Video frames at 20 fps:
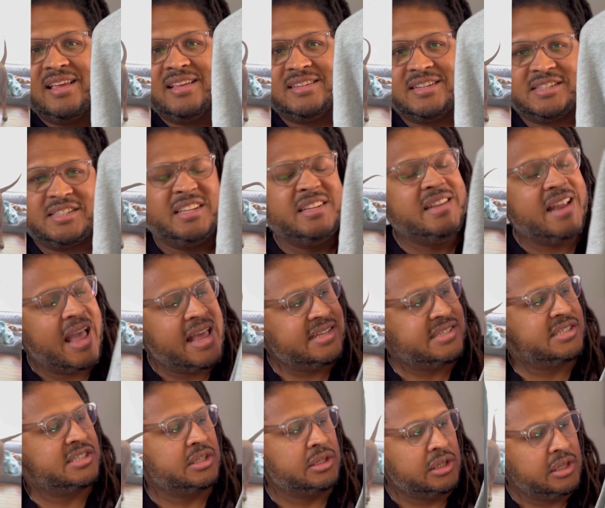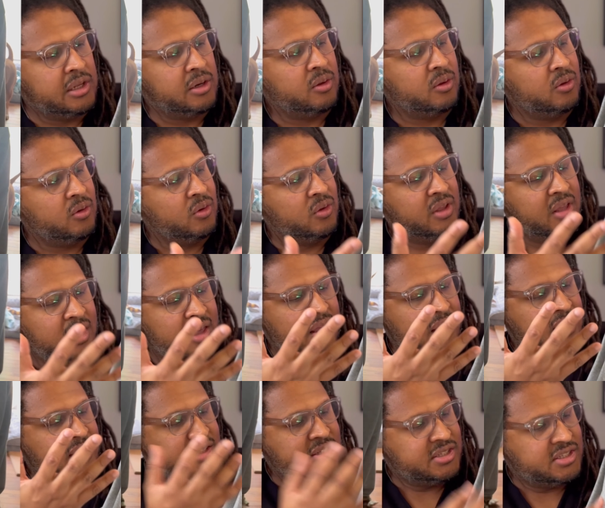Just a nice little
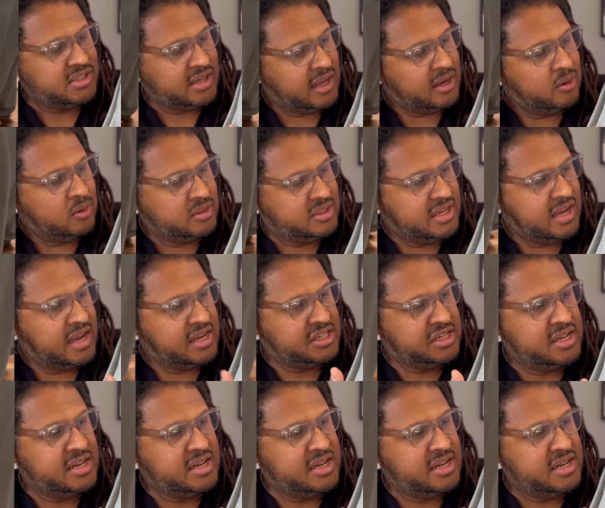subtle touch.